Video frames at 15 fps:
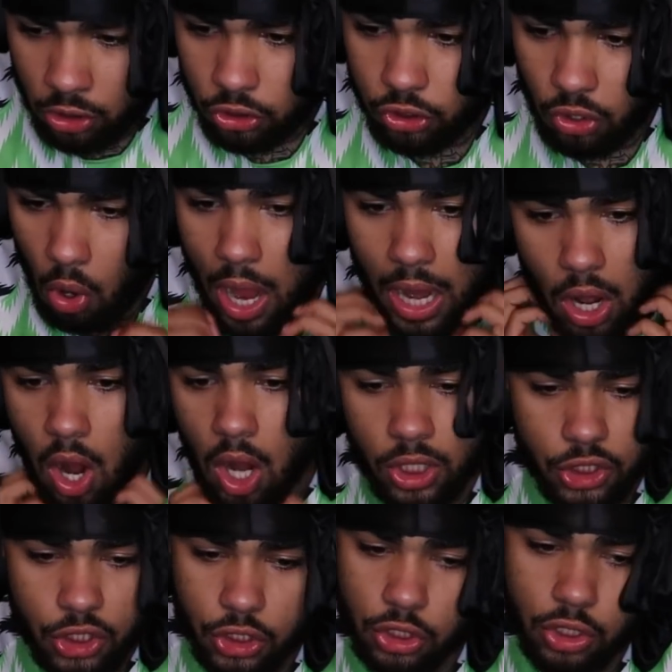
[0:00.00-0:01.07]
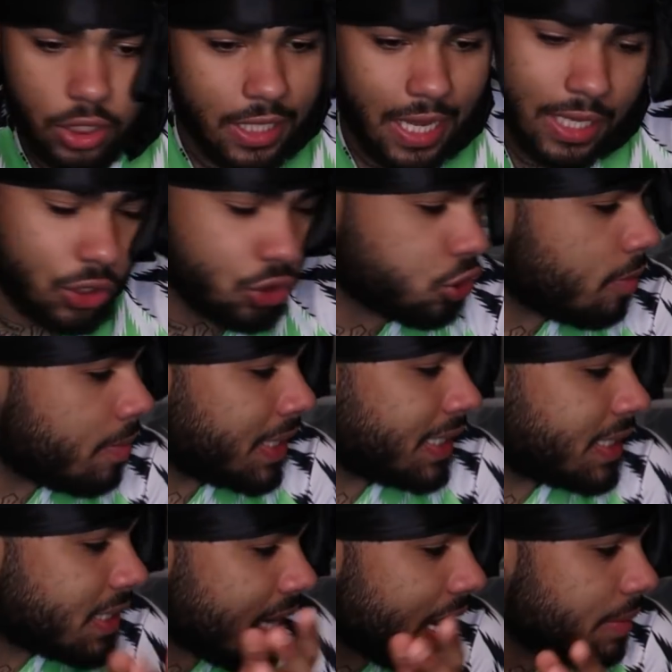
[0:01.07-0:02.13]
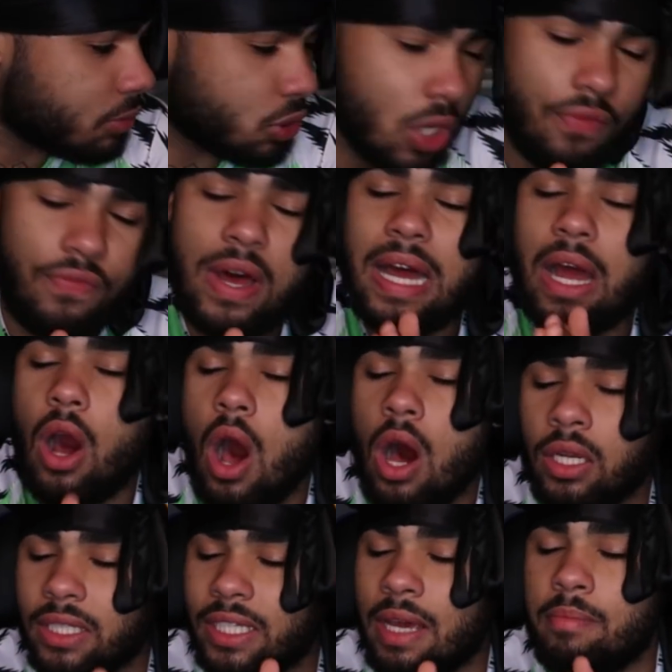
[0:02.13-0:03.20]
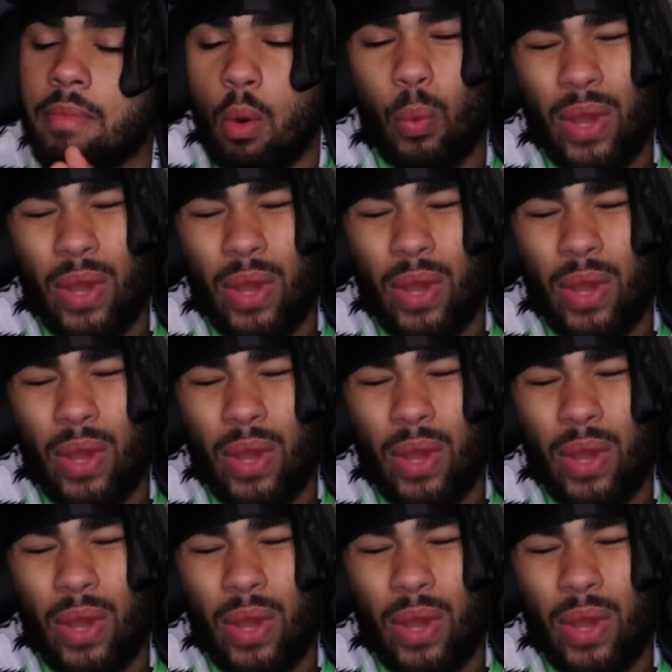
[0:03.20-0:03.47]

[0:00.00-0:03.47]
so I can't just get a trim anytime. So if I can't get my